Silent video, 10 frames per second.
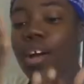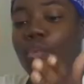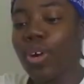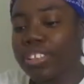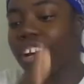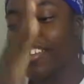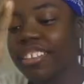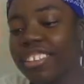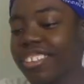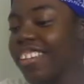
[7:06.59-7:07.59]
What's
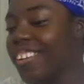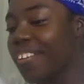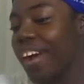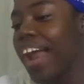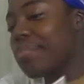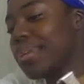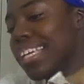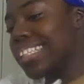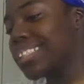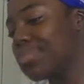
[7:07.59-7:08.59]
understood don't gotta
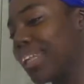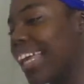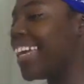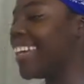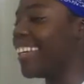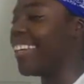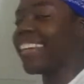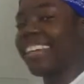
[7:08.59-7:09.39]
be explained.